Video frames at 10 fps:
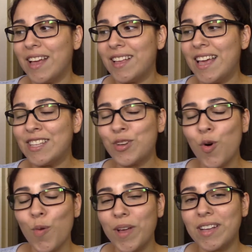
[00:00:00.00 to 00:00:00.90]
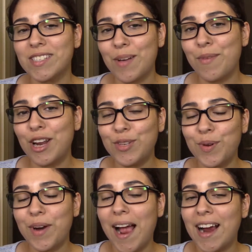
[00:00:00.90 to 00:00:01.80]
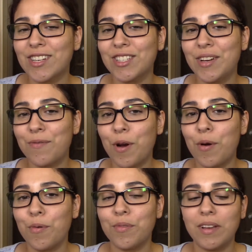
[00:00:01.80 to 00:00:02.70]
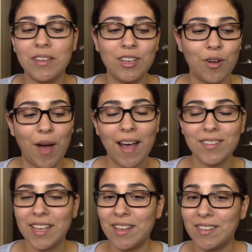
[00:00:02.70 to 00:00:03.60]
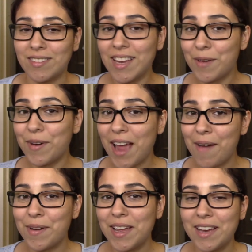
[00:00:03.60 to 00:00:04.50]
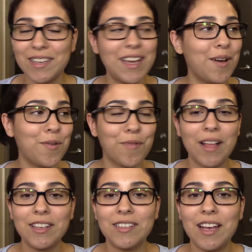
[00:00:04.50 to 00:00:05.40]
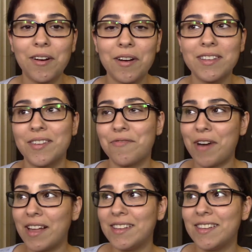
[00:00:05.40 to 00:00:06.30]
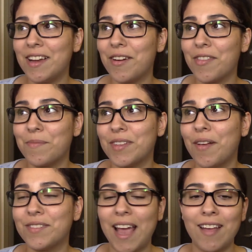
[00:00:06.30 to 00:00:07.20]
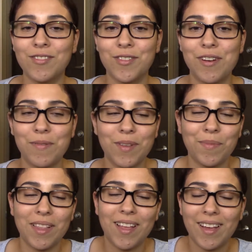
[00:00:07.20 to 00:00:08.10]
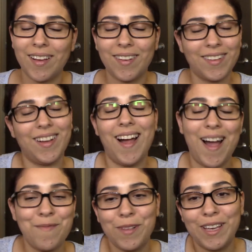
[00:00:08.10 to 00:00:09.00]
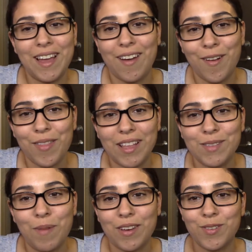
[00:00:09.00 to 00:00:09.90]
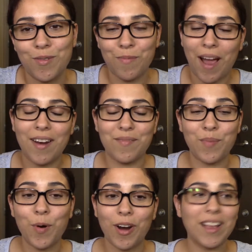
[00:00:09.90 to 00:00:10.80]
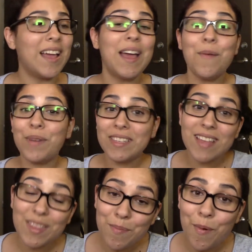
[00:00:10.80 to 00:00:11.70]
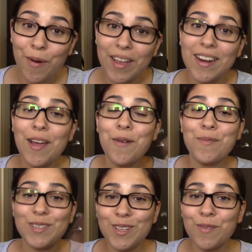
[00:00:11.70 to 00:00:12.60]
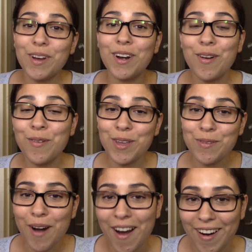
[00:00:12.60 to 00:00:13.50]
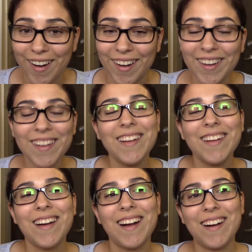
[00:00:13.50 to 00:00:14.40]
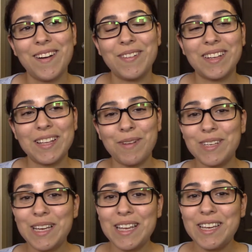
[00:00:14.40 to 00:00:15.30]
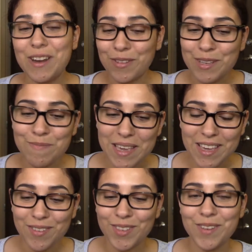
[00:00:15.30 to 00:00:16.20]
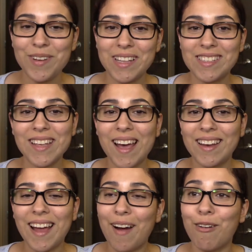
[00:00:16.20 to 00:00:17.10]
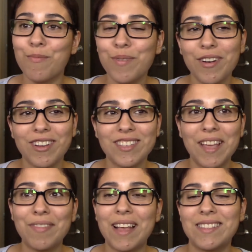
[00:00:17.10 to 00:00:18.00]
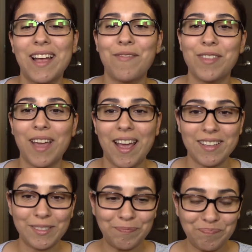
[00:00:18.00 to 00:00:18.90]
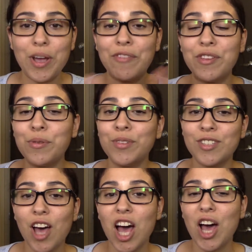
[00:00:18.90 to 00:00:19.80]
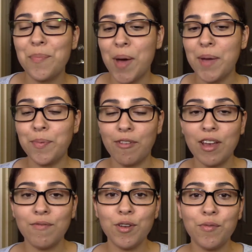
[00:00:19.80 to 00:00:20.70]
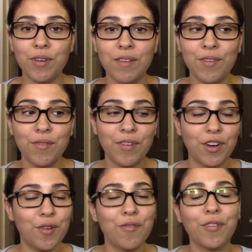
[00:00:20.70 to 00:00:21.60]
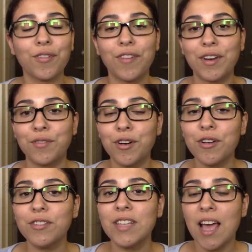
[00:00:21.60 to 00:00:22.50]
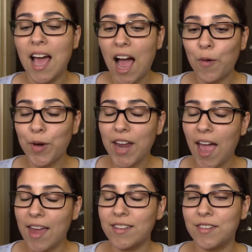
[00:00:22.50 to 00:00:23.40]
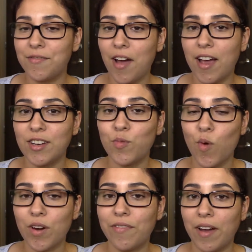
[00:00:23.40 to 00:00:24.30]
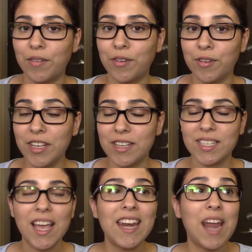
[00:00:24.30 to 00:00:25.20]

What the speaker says: It's cool because someone on Twitter actually wrote, asking, does anyone have any idea who Riley Sager is? And Riley Sager themselves answered, and it was something like, I'm really not all that special. I'm kind of boring. But it's not the point. We still want to know who you are. Especially, to meet you so you could sign our books if that's ever the case. If you saw my preview review video for Final Girls, I went ahead and defined what a final girl is.